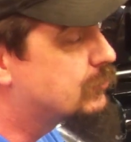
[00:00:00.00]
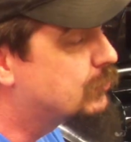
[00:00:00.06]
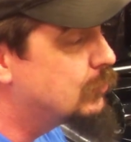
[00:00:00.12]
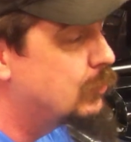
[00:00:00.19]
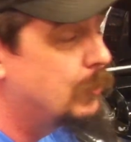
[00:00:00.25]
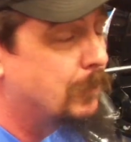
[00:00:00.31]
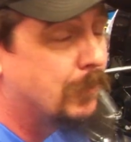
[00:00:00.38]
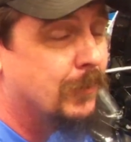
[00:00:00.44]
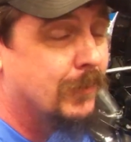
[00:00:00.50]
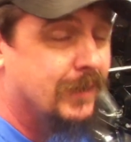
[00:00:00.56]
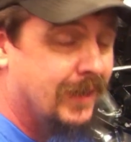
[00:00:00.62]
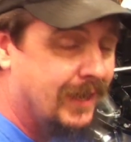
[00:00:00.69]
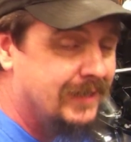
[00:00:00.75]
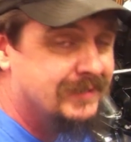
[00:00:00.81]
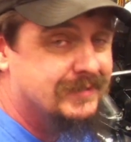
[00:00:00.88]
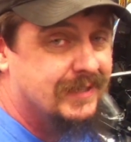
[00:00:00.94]
super
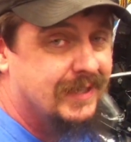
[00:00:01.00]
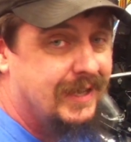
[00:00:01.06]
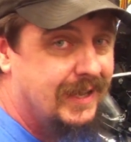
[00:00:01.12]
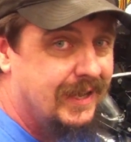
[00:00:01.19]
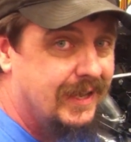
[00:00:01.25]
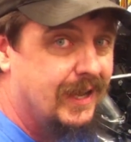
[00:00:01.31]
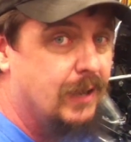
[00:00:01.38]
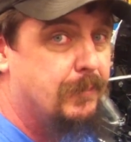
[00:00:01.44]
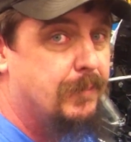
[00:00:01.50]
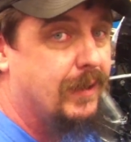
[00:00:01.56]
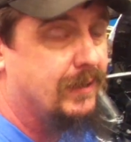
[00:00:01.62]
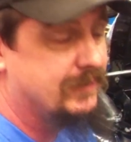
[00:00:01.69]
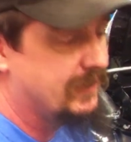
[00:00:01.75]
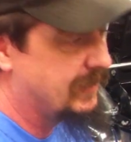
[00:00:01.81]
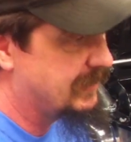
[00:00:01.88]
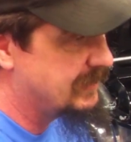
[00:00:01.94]
nice thing
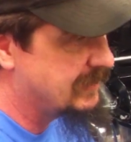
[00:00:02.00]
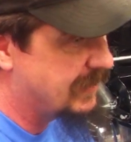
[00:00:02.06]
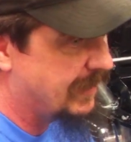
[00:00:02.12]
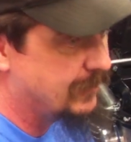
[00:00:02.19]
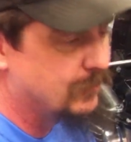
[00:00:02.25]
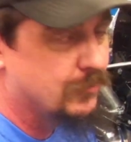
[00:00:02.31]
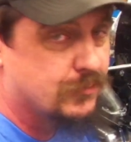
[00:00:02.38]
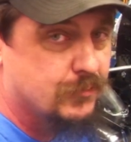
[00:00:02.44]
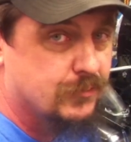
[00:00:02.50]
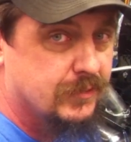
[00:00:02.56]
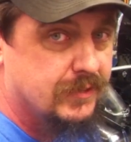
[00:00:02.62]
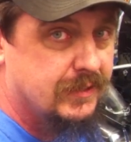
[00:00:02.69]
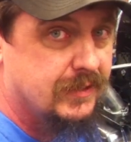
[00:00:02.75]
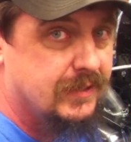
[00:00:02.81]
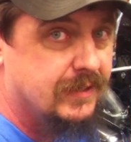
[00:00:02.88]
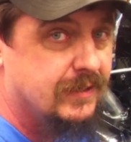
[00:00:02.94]
about the Ignitor
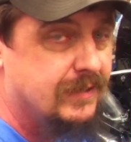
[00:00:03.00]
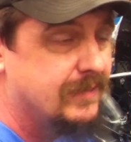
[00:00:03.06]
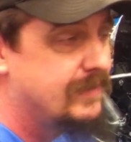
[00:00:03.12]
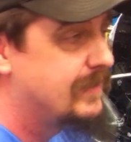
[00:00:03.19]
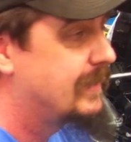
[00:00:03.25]
3